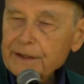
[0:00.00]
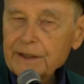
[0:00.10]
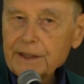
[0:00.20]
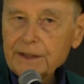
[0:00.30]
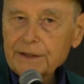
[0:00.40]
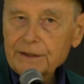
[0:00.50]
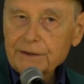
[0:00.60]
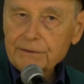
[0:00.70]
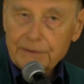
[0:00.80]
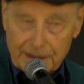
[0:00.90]

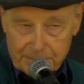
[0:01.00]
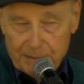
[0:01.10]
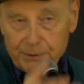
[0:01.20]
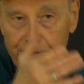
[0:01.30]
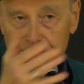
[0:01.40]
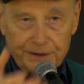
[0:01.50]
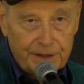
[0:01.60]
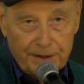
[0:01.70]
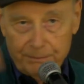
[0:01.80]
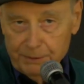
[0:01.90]
like my books and
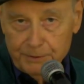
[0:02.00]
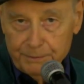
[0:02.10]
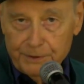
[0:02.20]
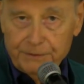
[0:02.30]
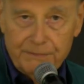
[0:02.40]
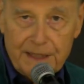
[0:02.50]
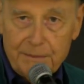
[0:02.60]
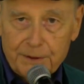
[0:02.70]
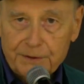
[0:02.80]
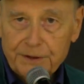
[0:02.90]
other people's books, many
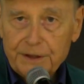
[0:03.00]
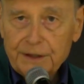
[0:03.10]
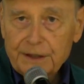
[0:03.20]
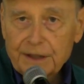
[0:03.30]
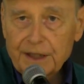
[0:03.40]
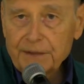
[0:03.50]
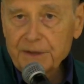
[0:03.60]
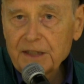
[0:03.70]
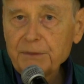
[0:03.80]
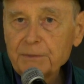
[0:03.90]
books. And
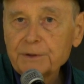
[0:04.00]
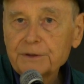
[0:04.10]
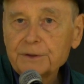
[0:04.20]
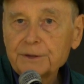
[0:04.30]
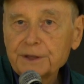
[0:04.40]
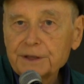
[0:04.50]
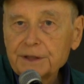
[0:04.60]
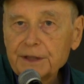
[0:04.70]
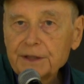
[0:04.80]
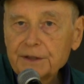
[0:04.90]
many people
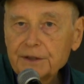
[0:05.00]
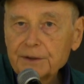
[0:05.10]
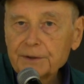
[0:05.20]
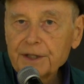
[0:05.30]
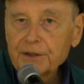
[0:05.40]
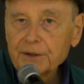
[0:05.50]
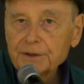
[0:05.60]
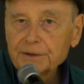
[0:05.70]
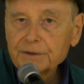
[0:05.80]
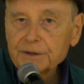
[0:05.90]
doing, you know, their
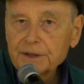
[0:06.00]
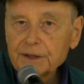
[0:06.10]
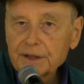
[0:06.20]
own